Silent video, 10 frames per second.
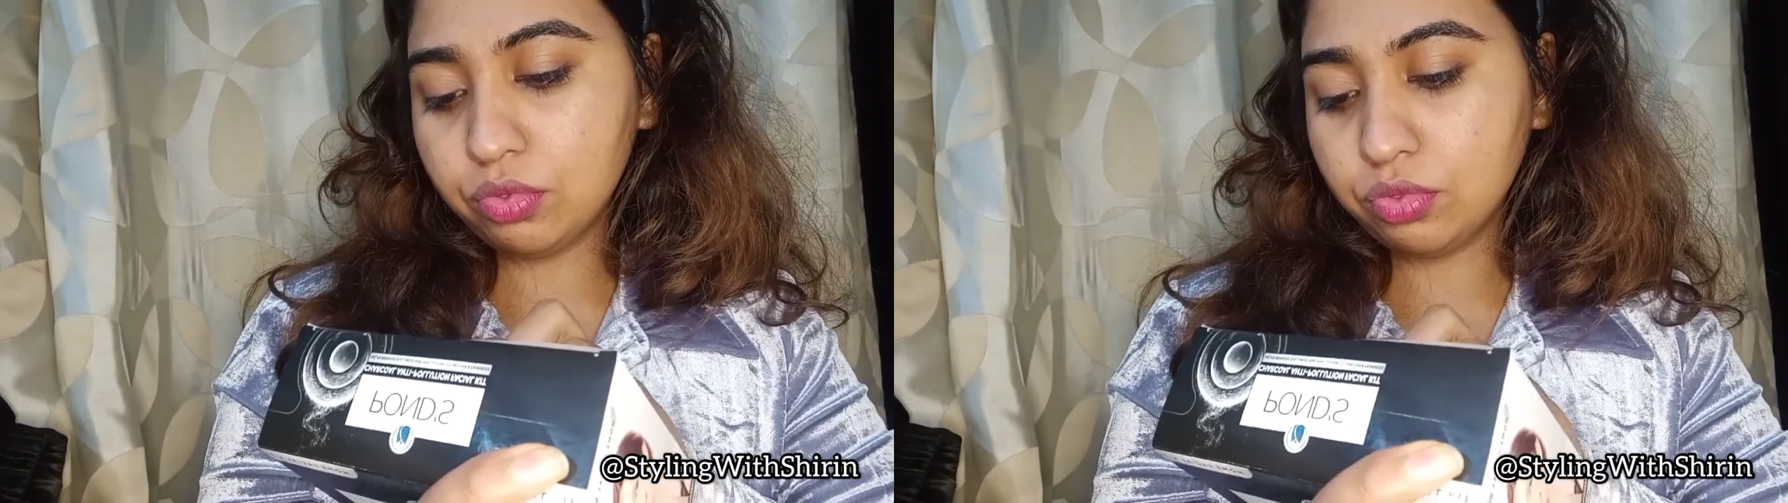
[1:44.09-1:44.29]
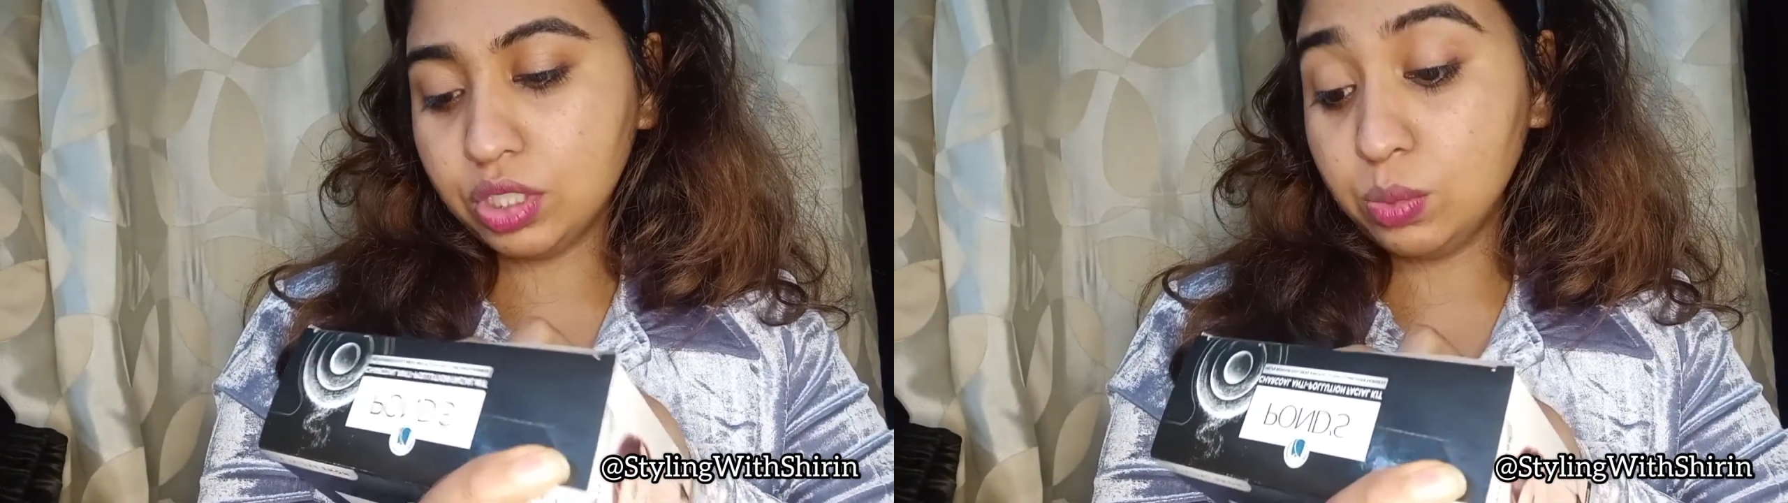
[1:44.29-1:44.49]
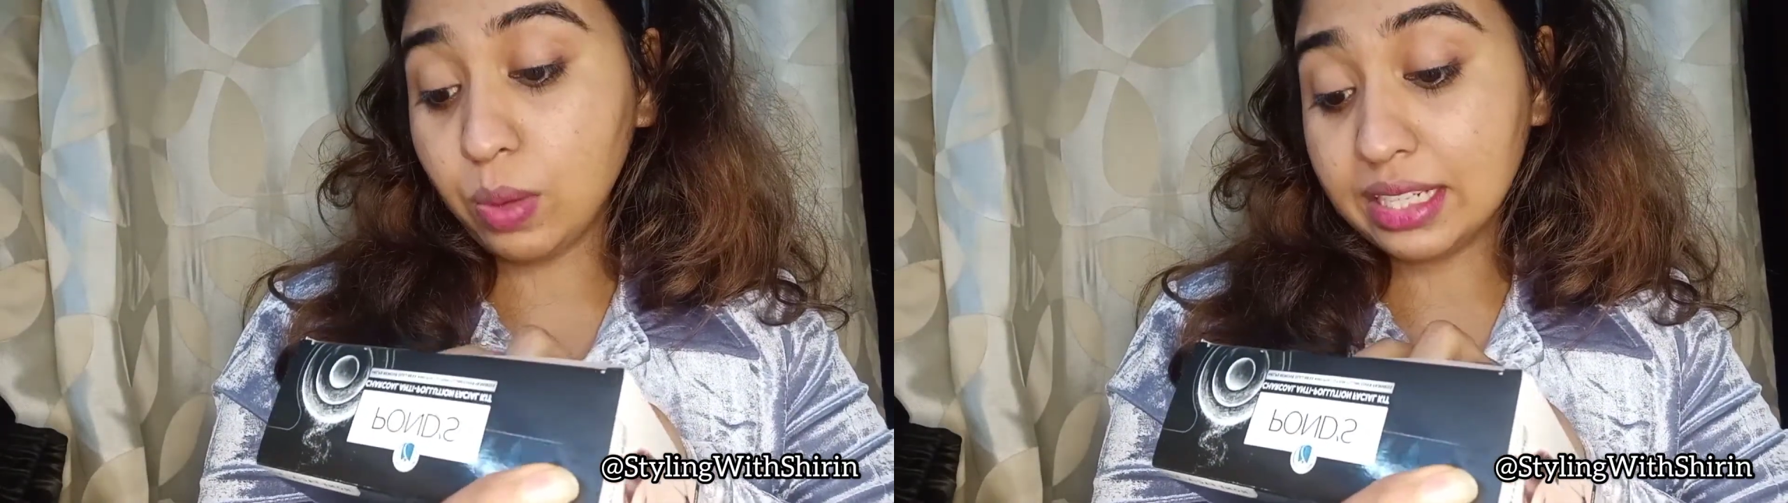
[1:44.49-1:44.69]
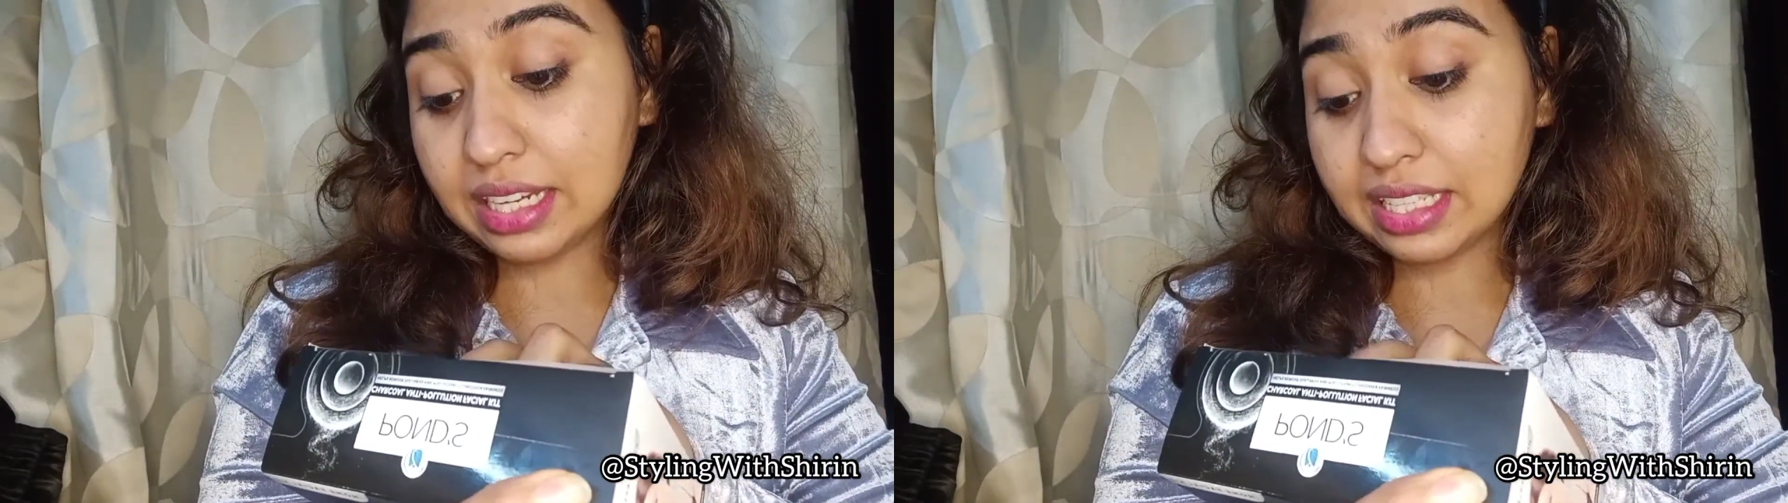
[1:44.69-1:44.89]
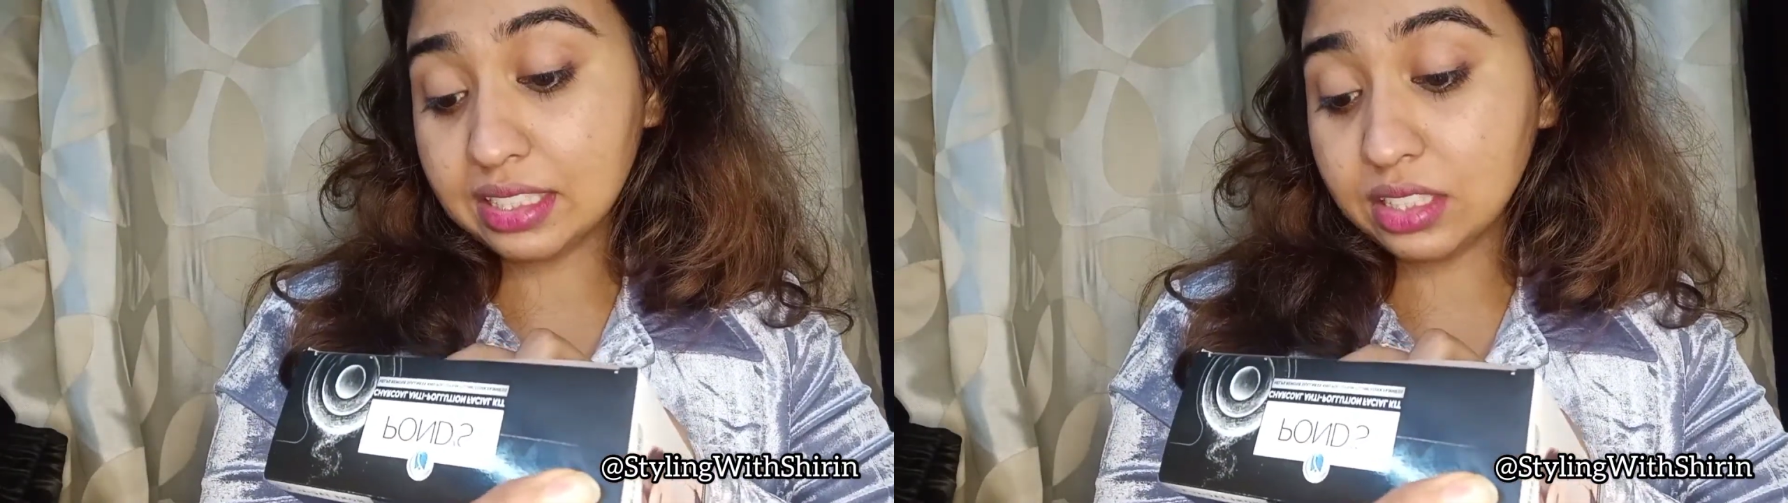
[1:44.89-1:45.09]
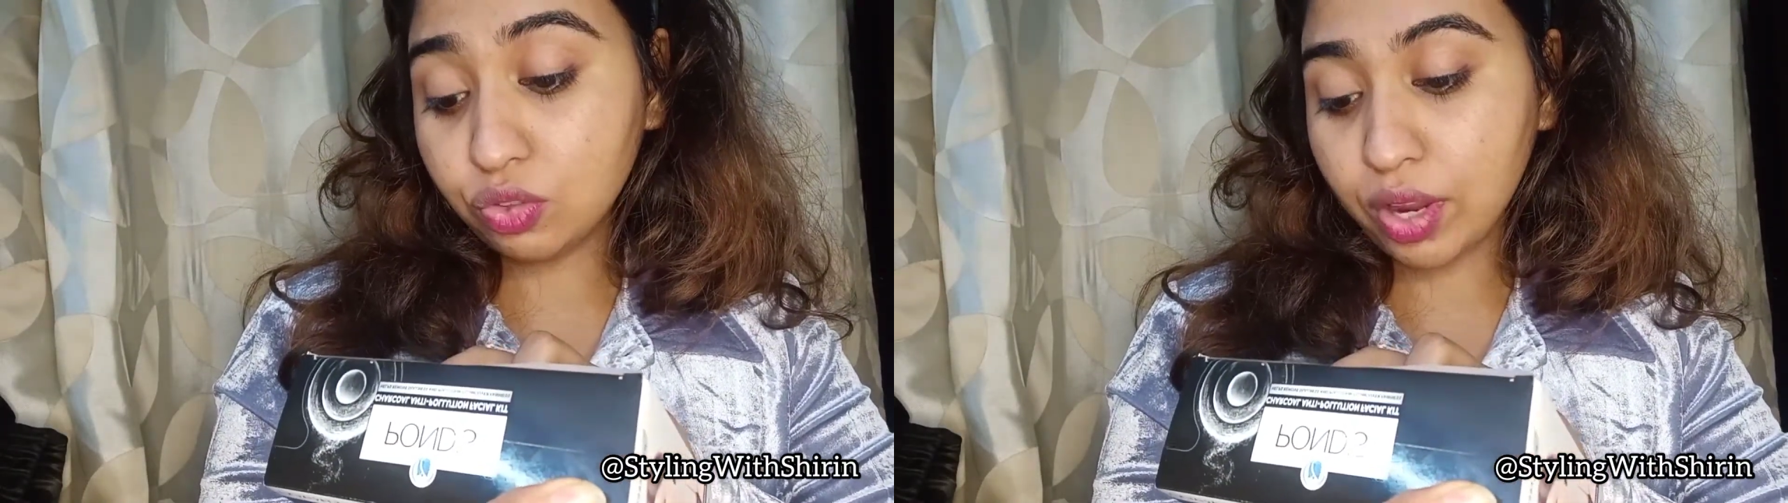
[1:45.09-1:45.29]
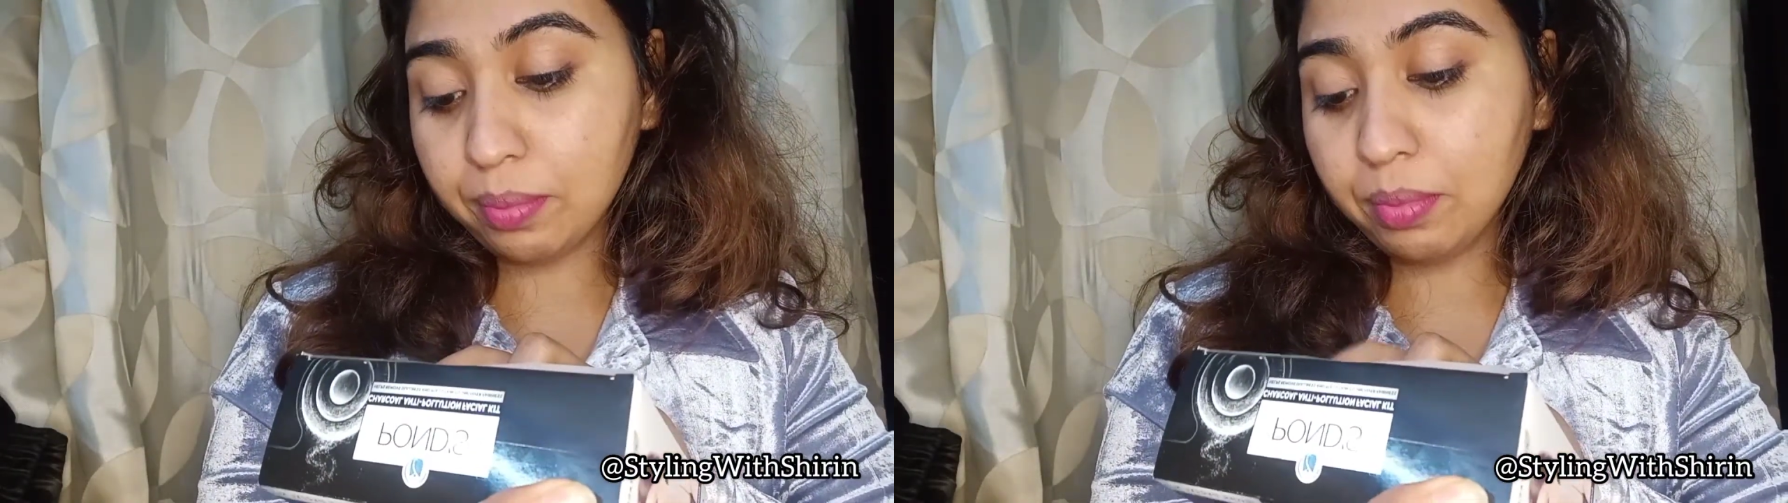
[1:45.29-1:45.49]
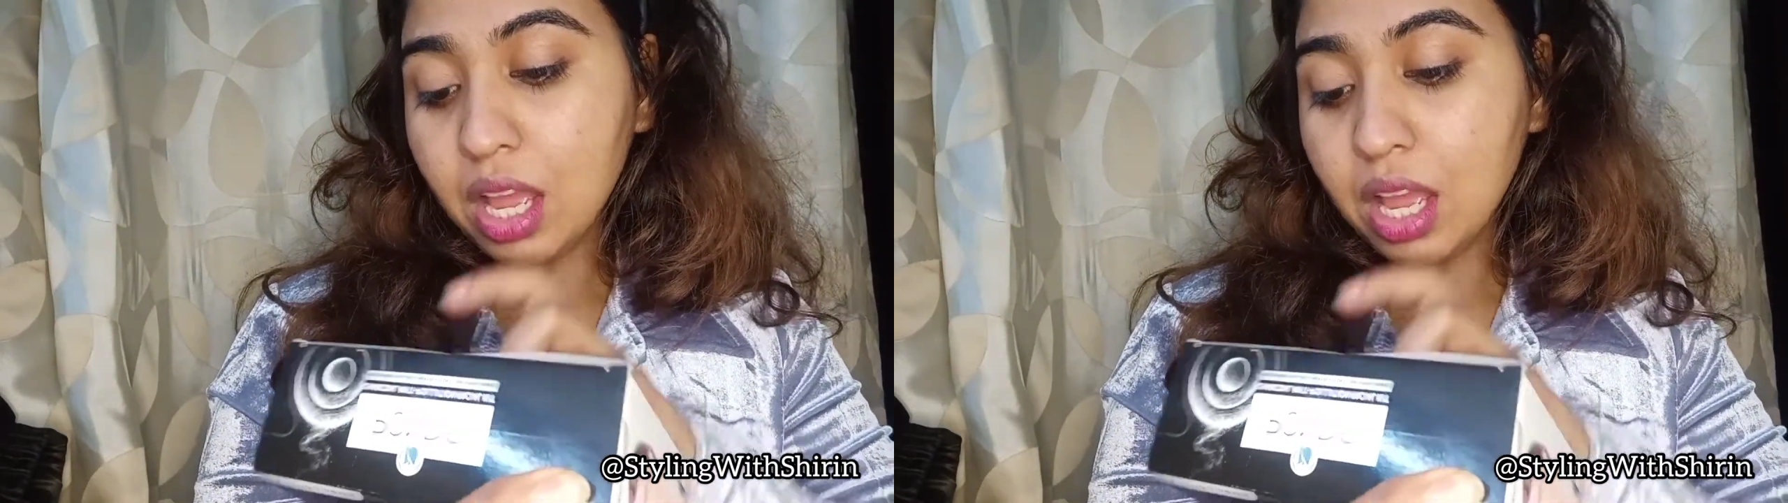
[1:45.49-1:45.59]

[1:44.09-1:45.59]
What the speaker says: revitalizing cream,